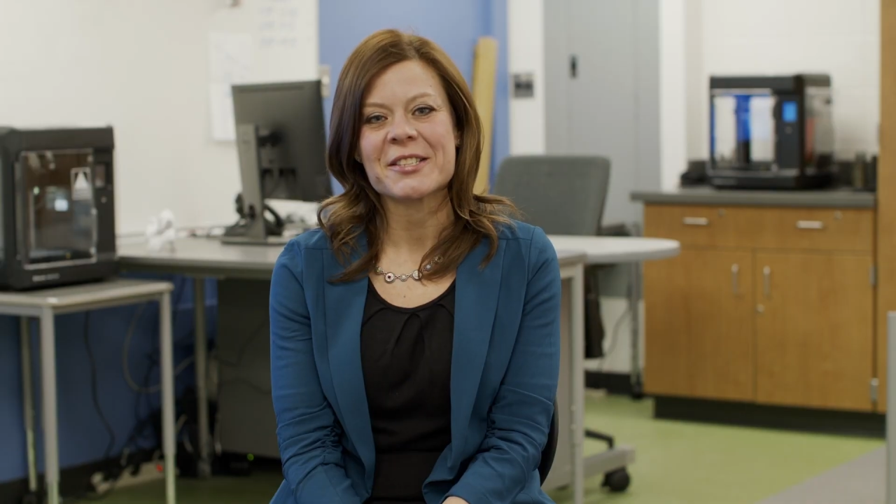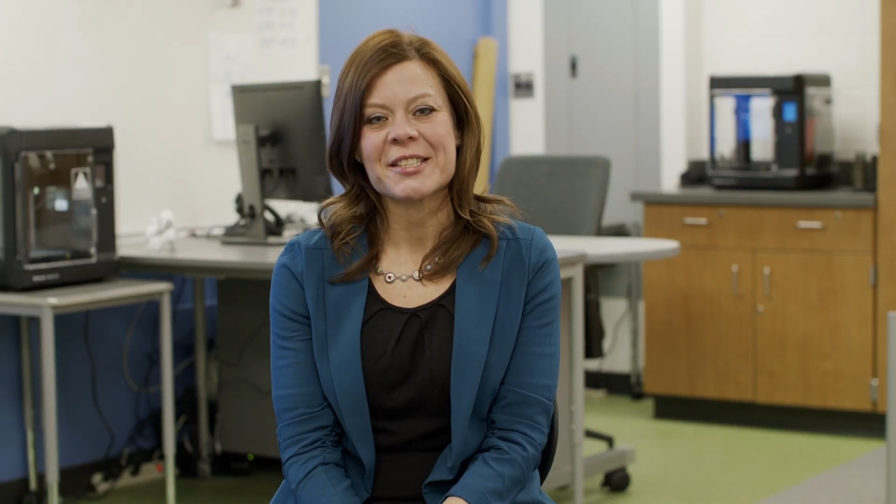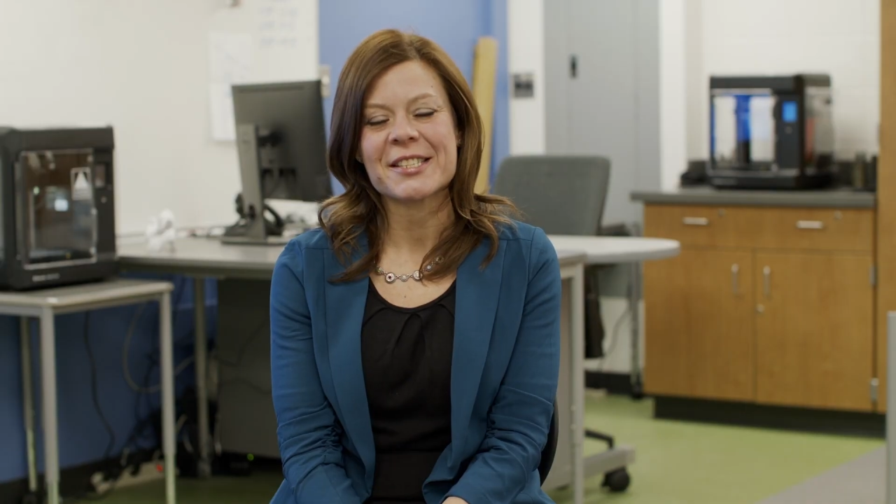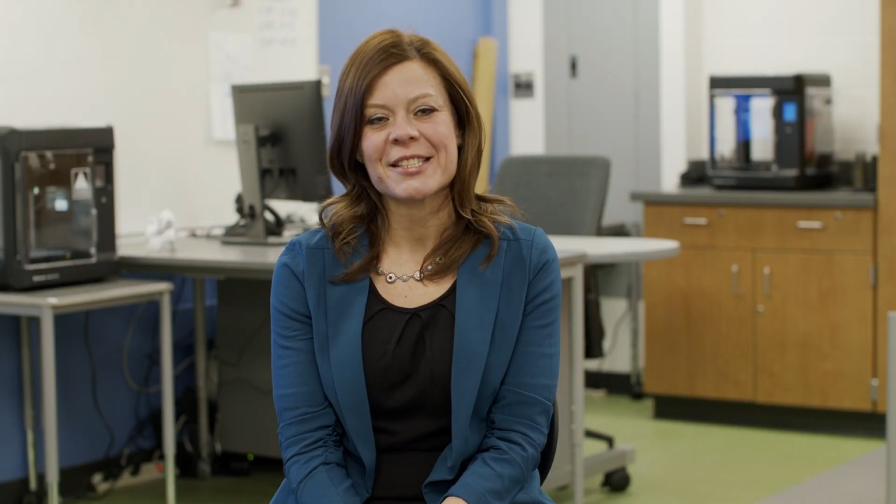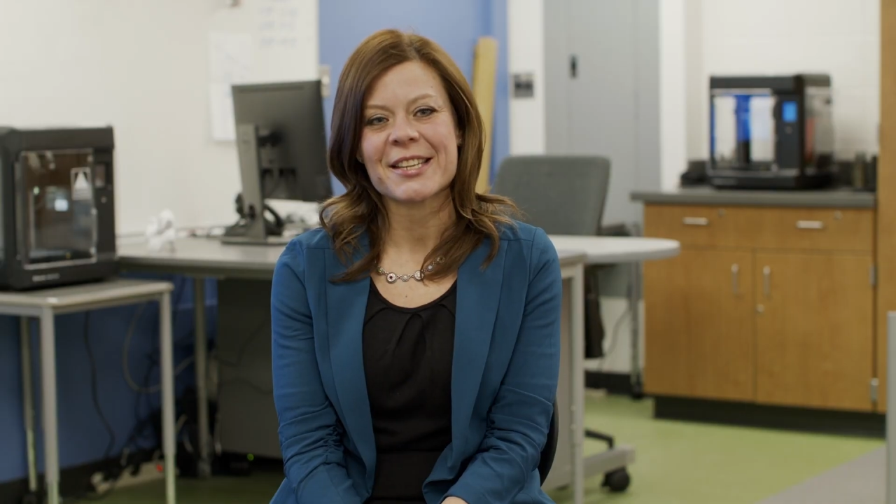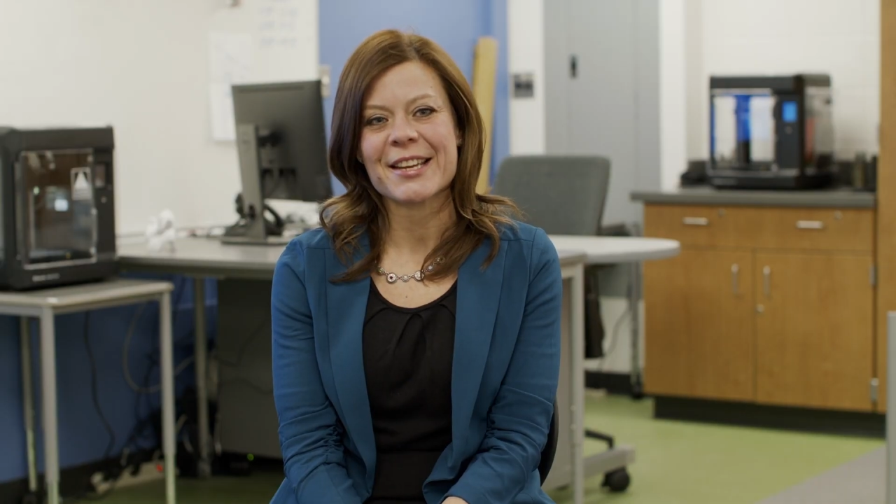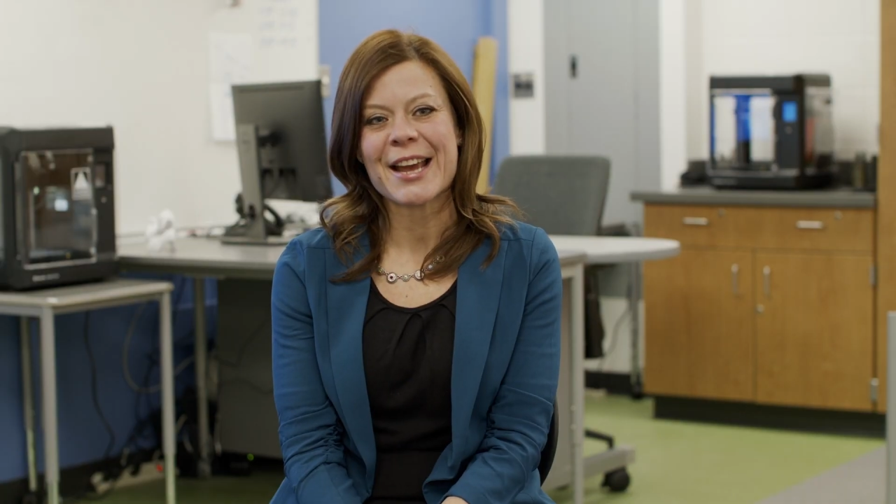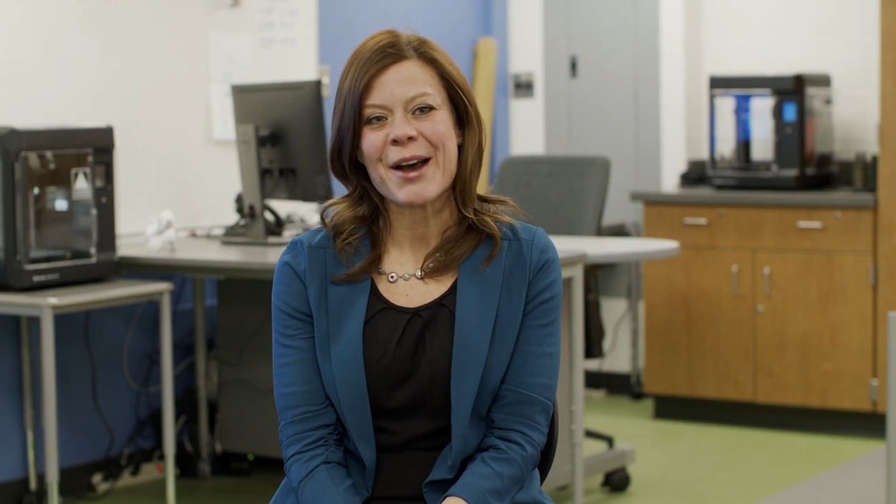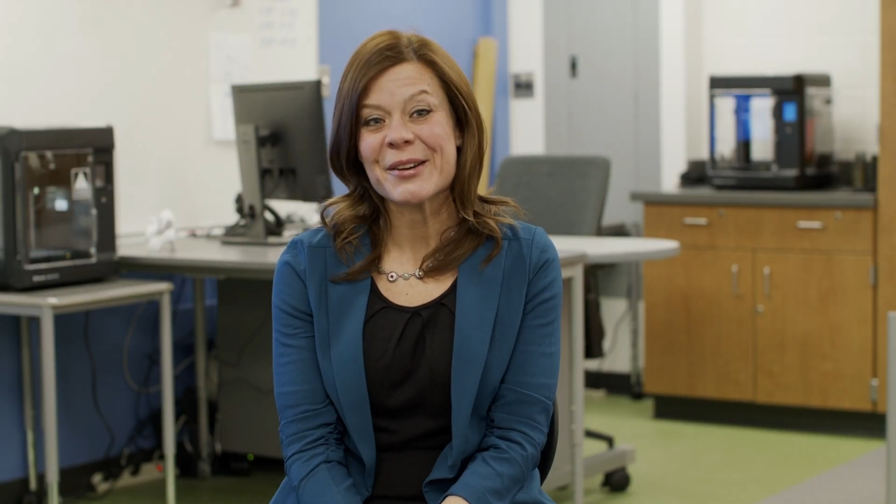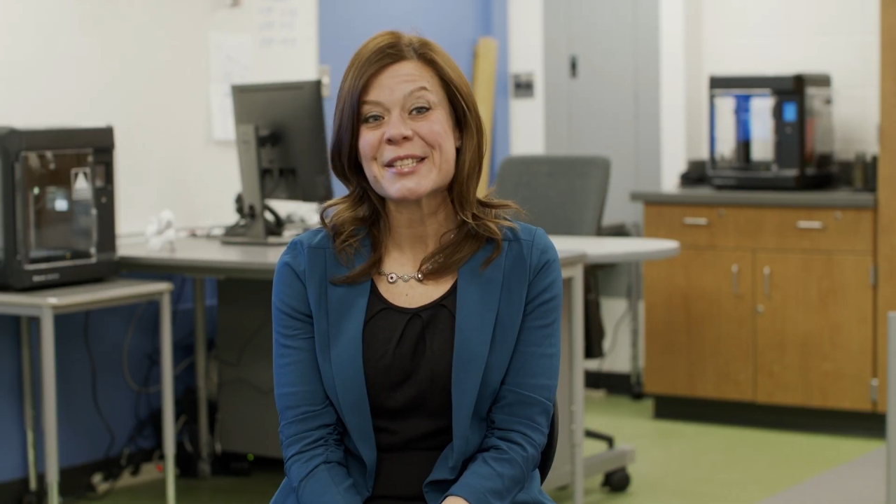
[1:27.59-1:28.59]
to see
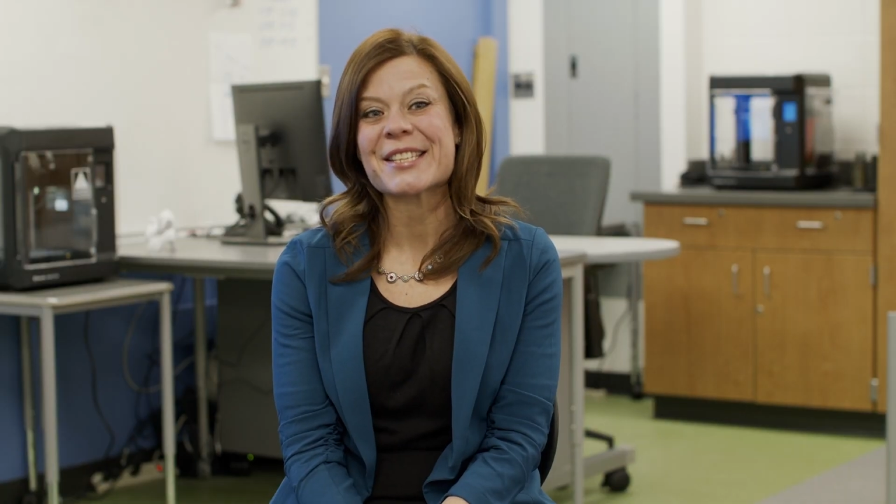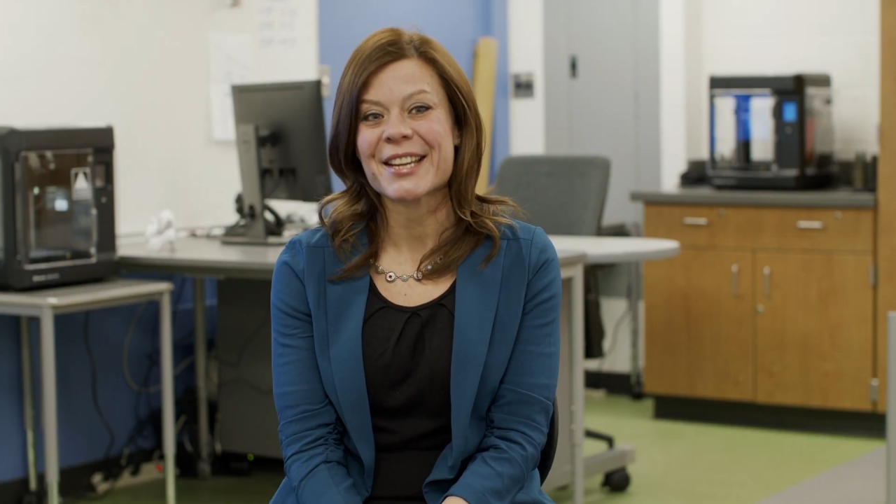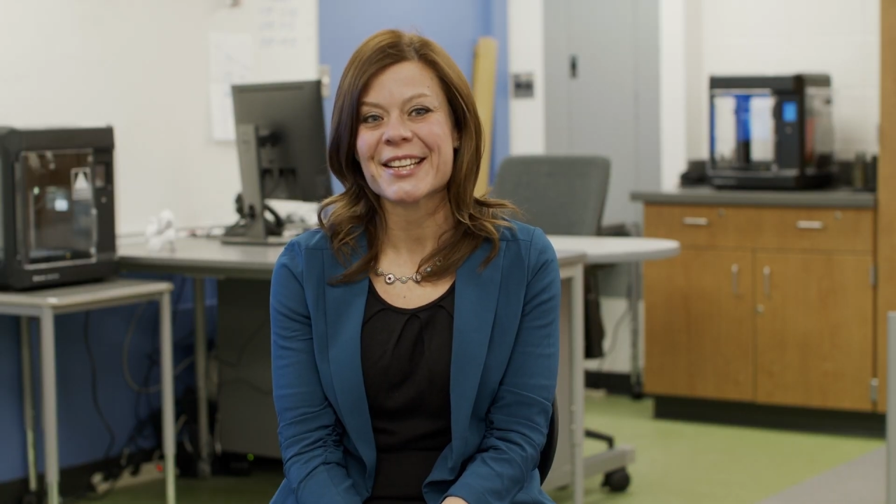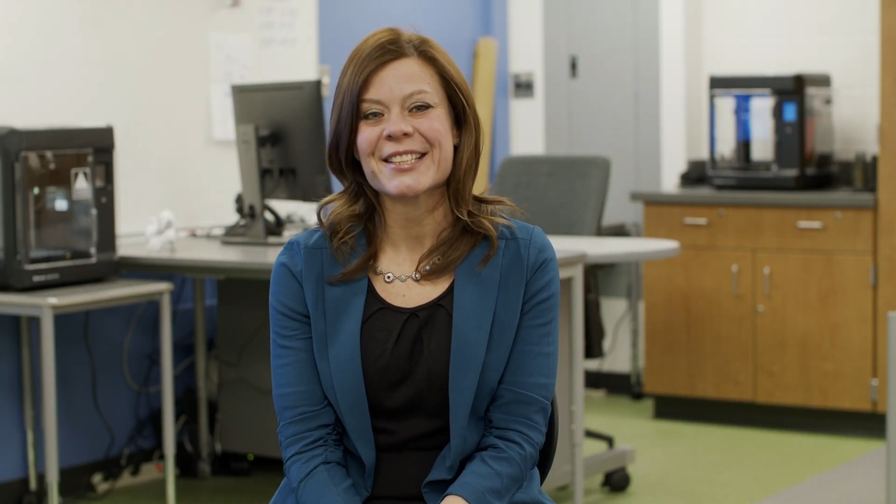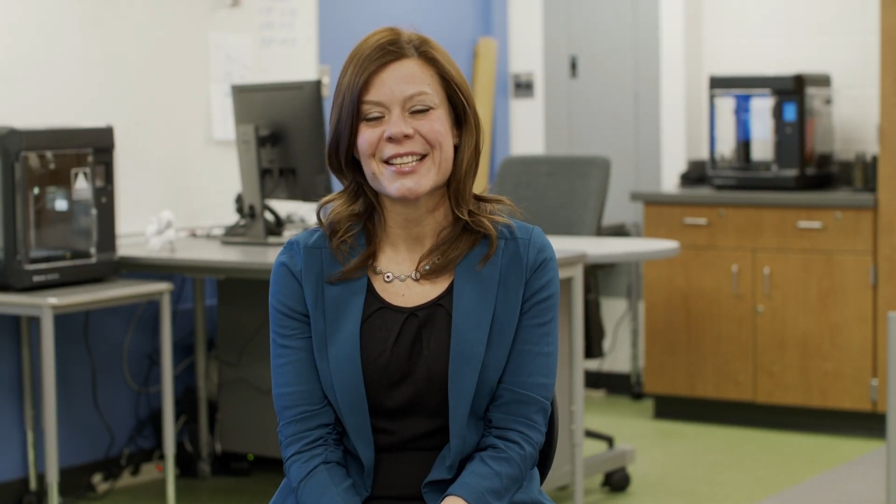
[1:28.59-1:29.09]
how excited